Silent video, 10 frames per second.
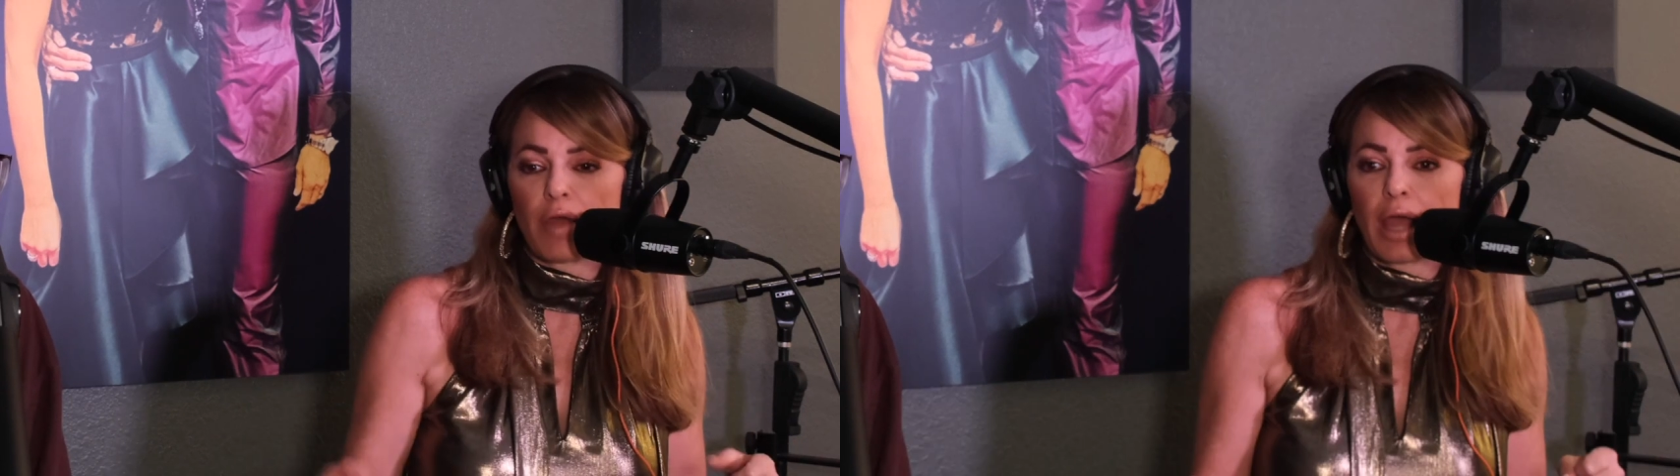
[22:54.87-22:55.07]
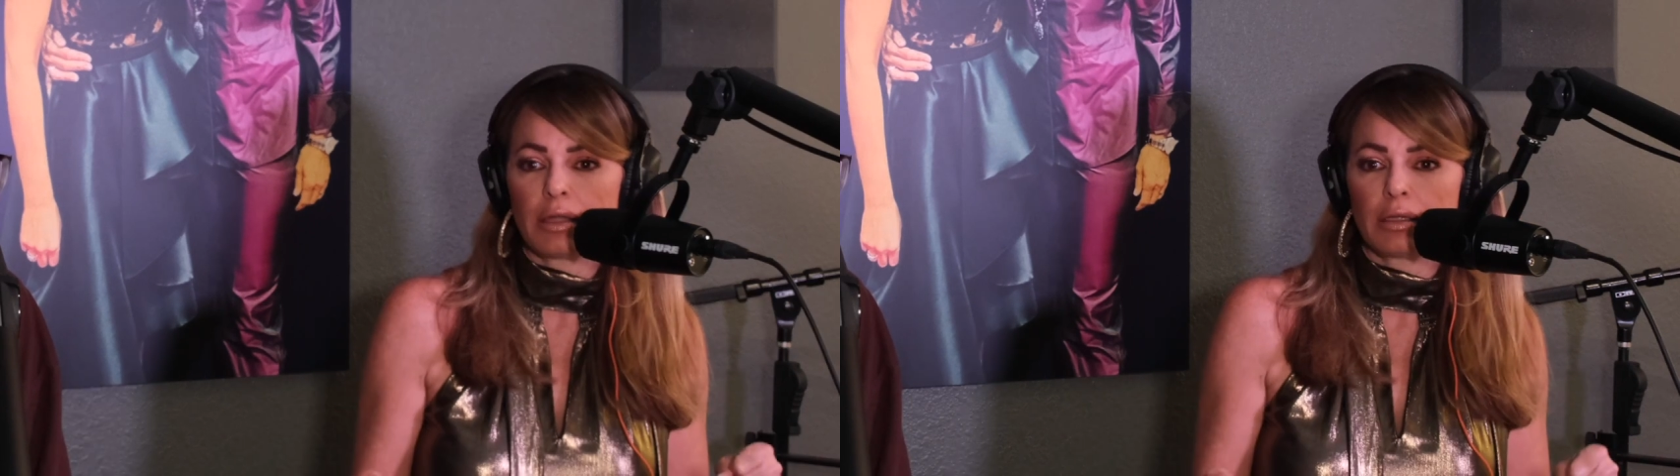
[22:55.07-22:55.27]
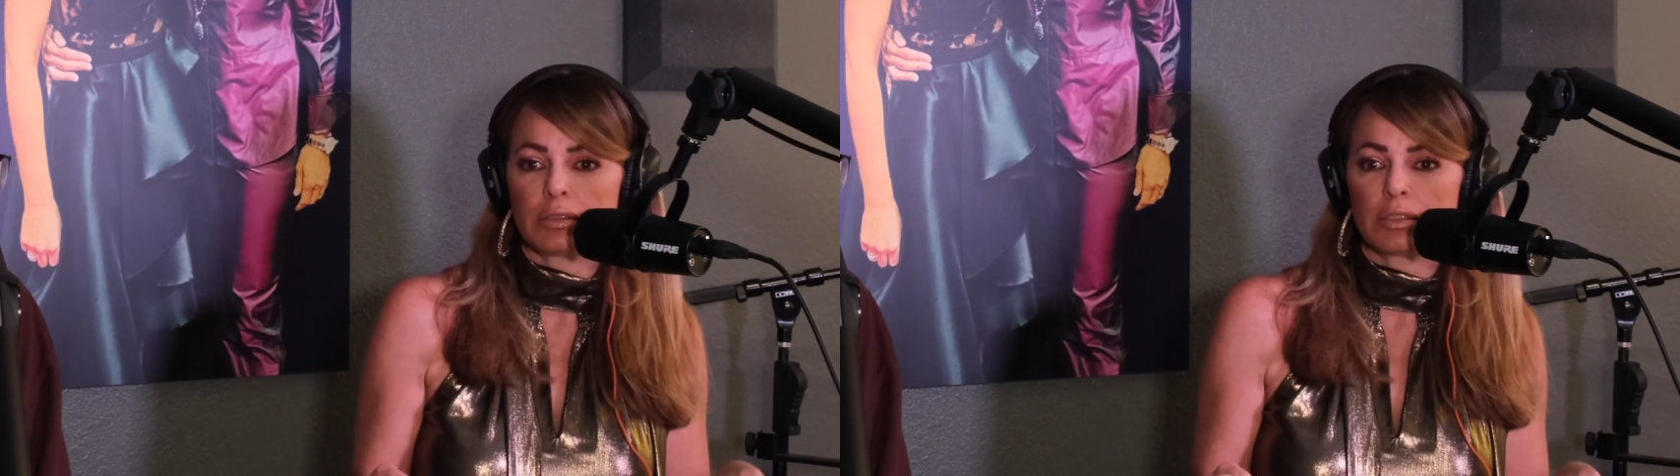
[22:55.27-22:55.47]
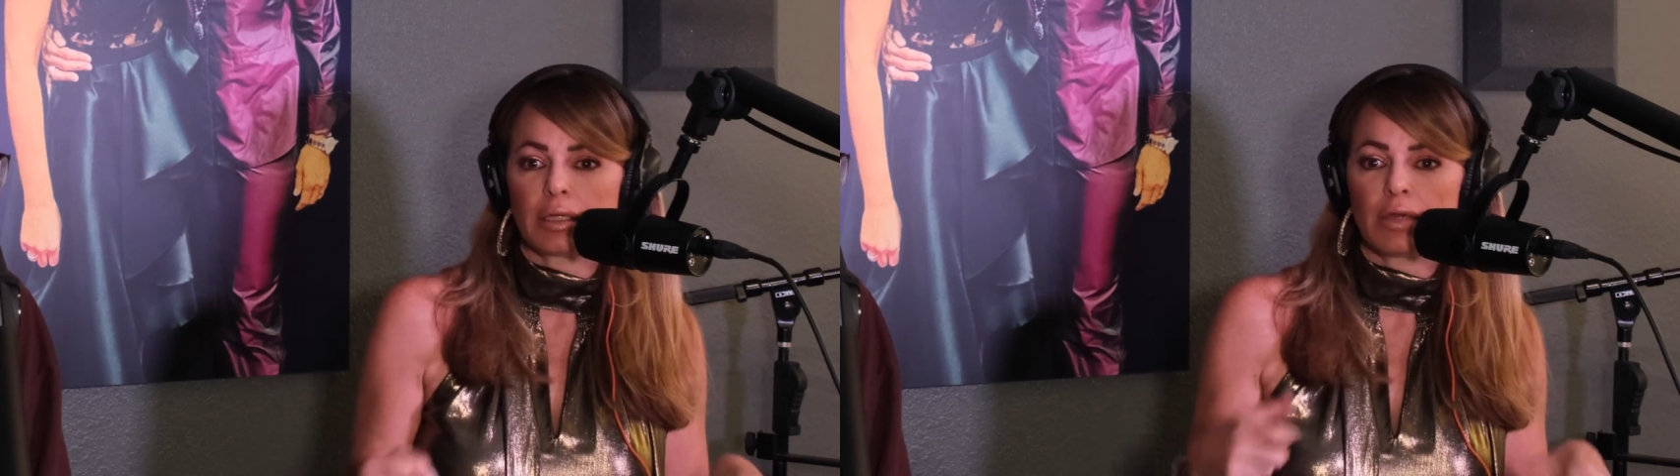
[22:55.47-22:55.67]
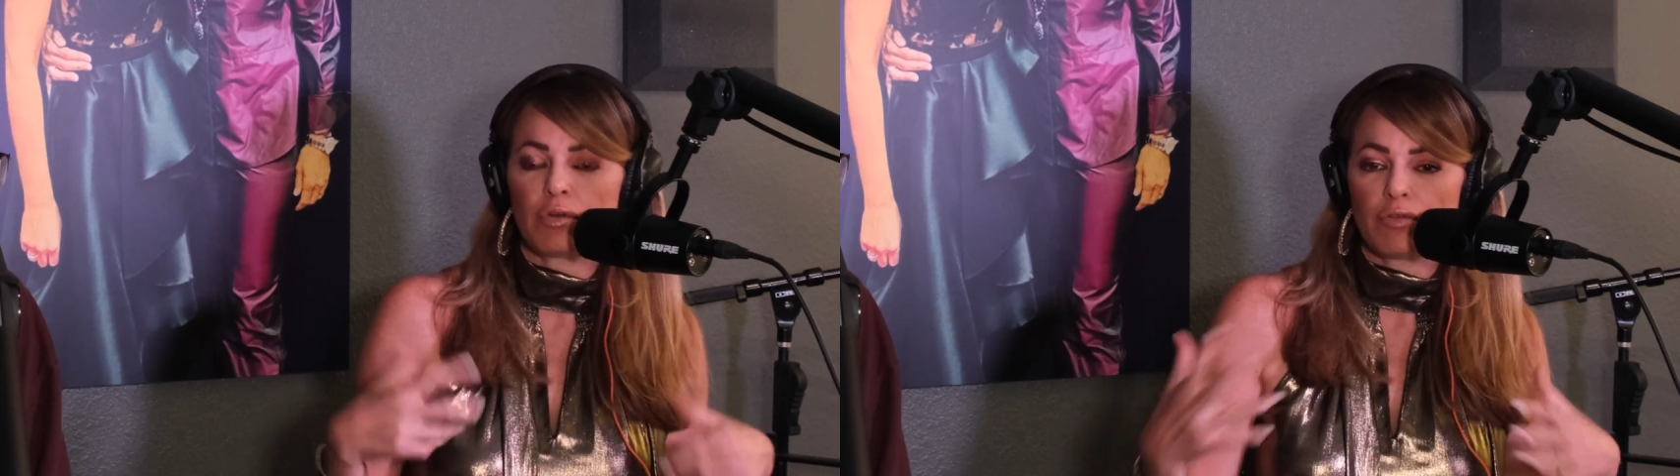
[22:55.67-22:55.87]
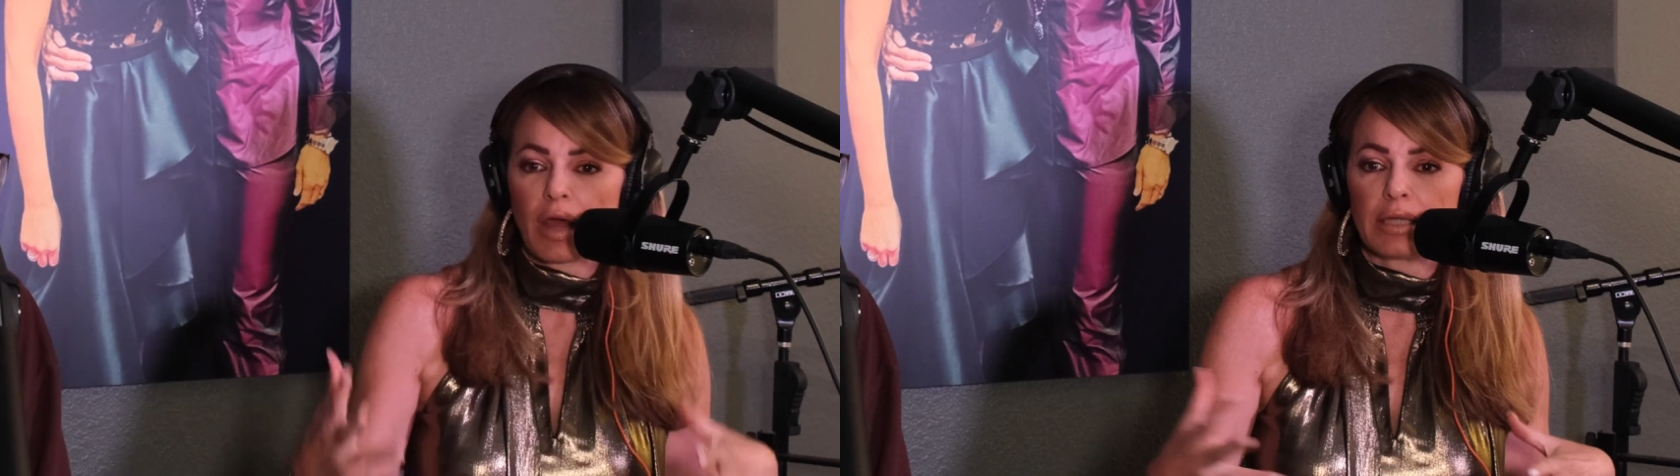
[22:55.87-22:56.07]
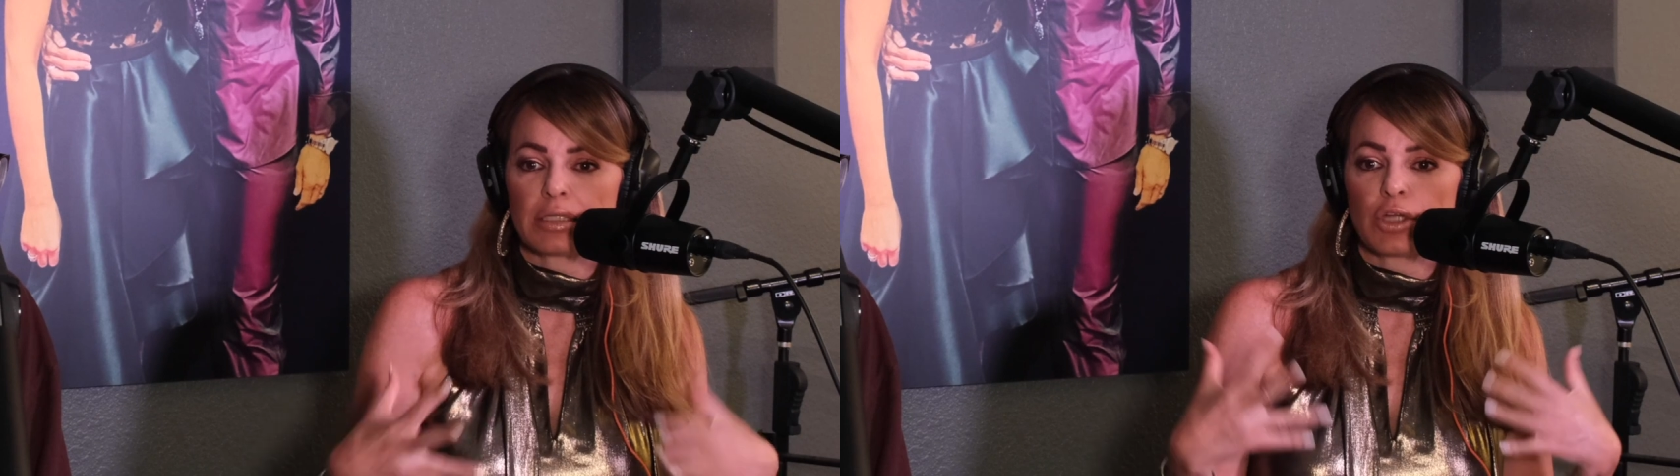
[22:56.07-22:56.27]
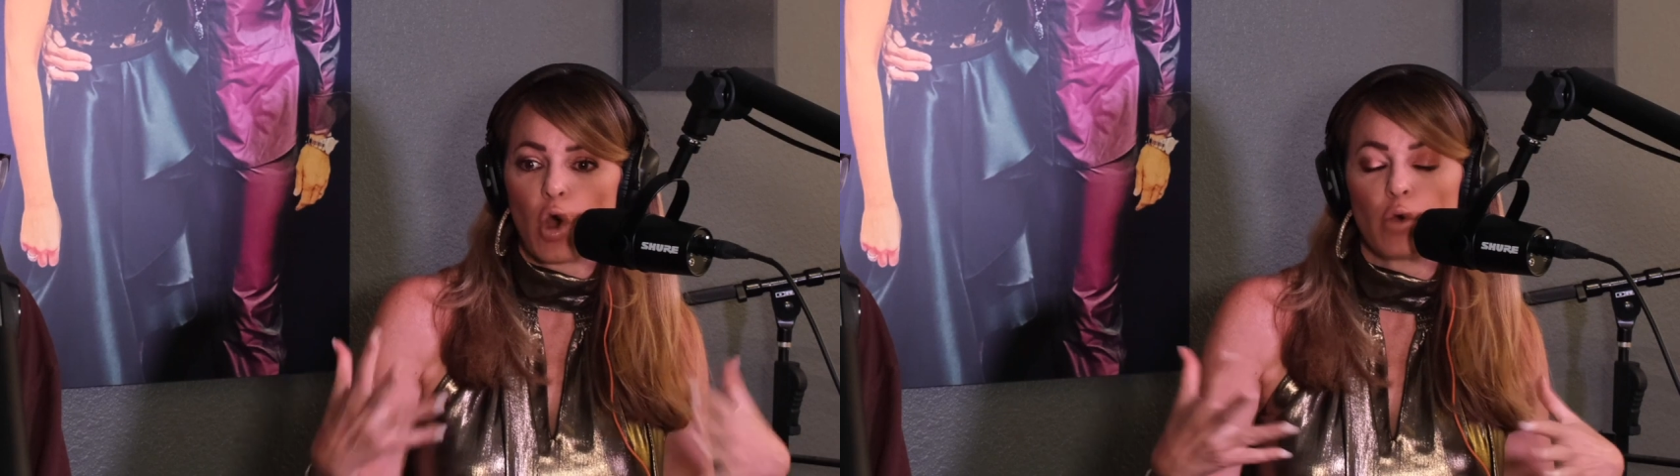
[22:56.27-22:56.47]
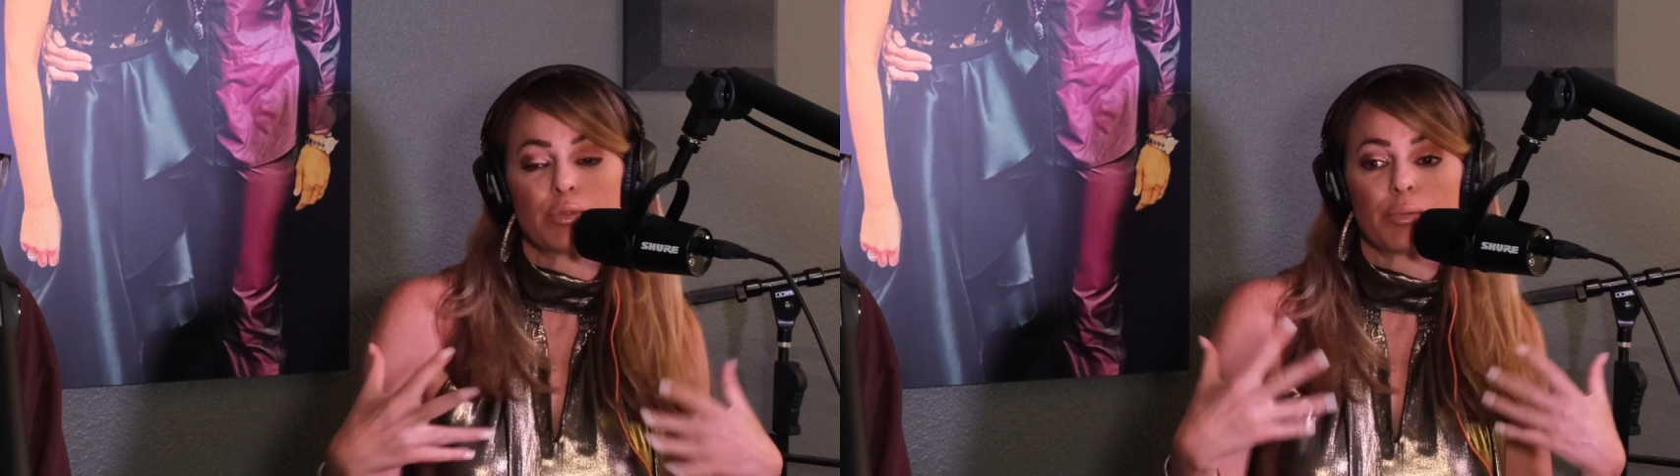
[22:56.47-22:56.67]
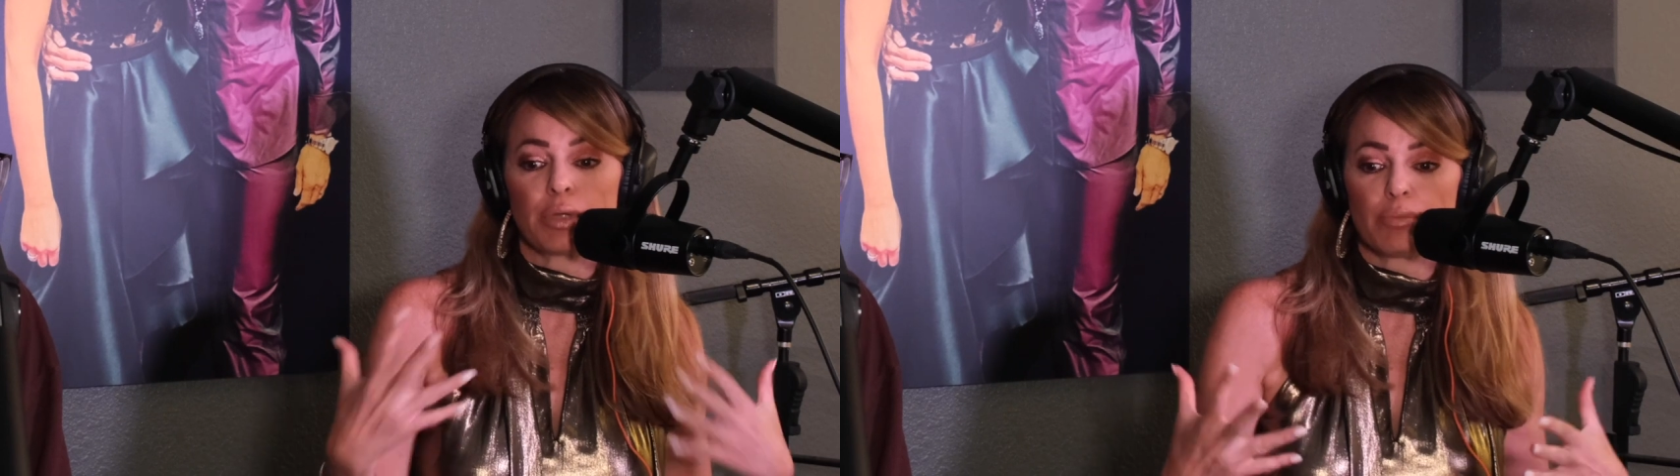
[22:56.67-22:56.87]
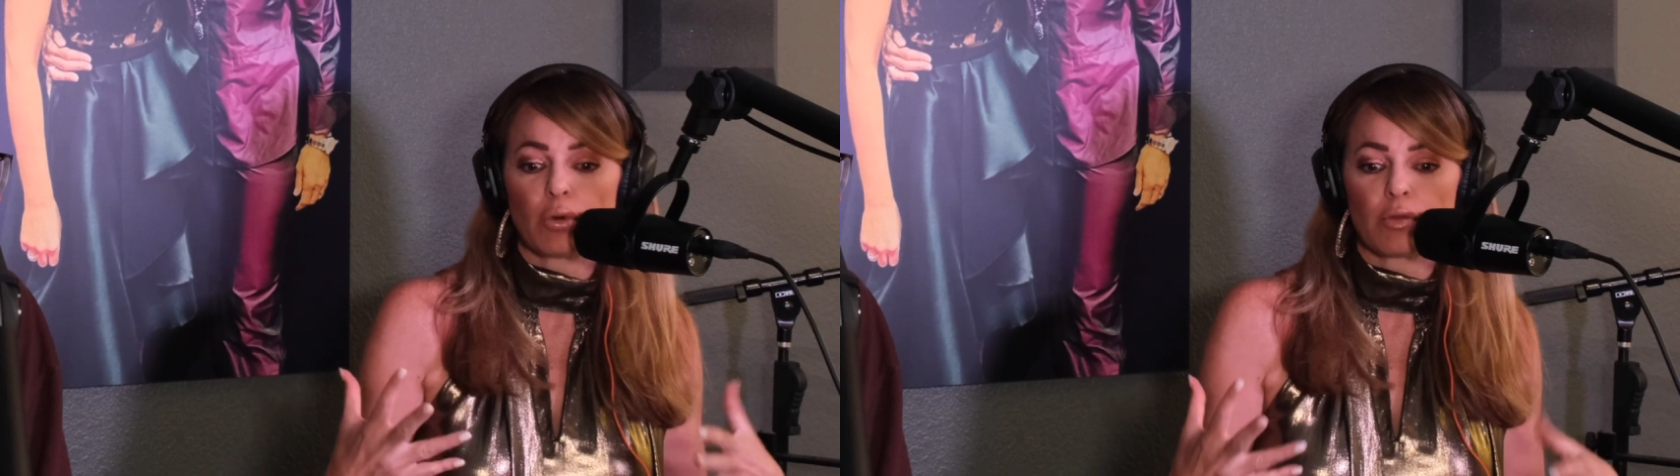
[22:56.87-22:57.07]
and to give advice and hope to people.